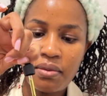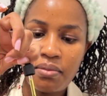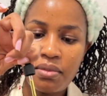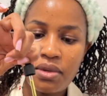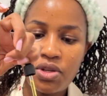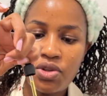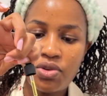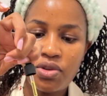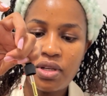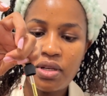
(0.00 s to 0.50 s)

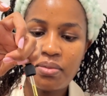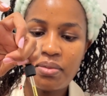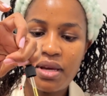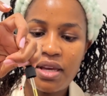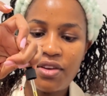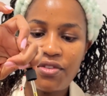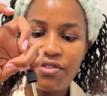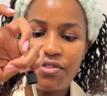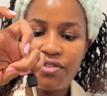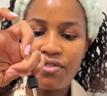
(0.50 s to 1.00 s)
between
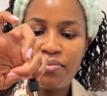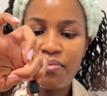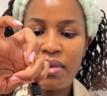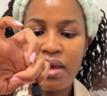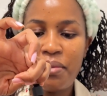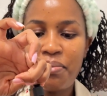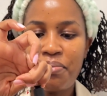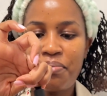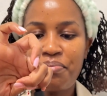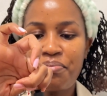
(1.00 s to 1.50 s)

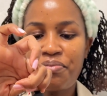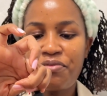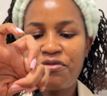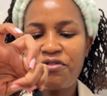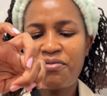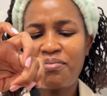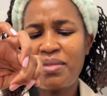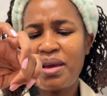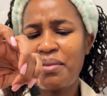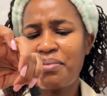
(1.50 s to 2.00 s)
my
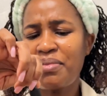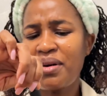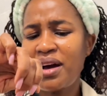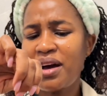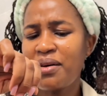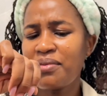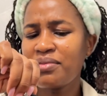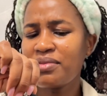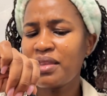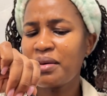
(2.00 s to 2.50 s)

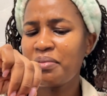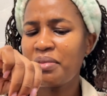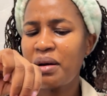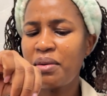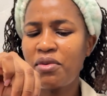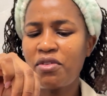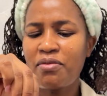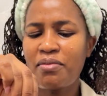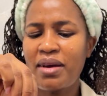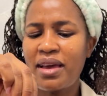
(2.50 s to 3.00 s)
palm, the
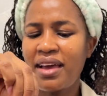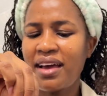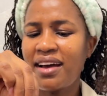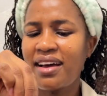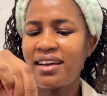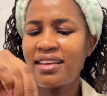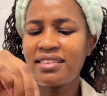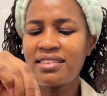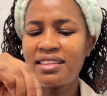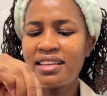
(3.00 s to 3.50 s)
palm of my
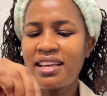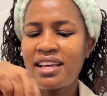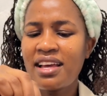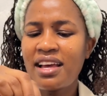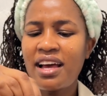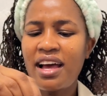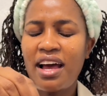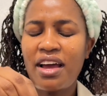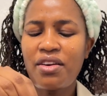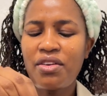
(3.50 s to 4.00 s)
hand.
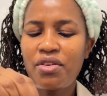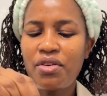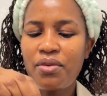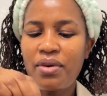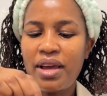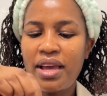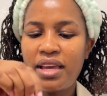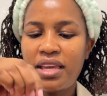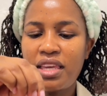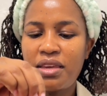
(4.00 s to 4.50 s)
I don't know
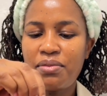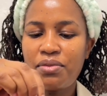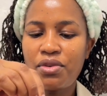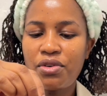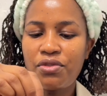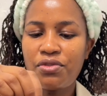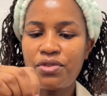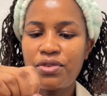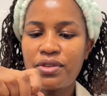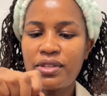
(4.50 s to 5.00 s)
why I keep
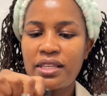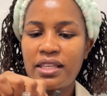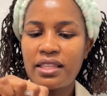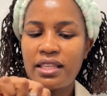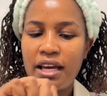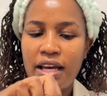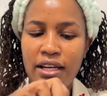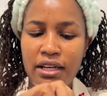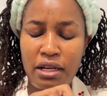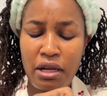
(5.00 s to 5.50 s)
confusing
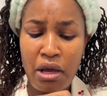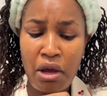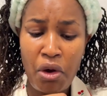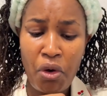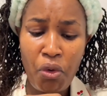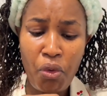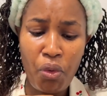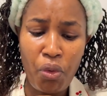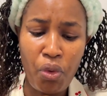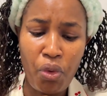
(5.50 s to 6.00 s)
that.
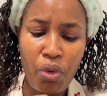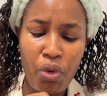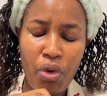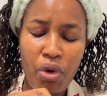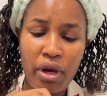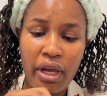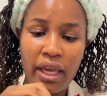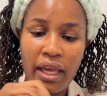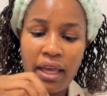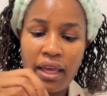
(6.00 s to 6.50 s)
Oh,
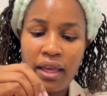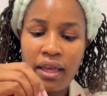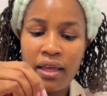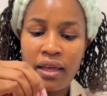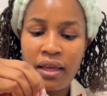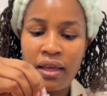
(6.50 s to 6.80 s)
okay.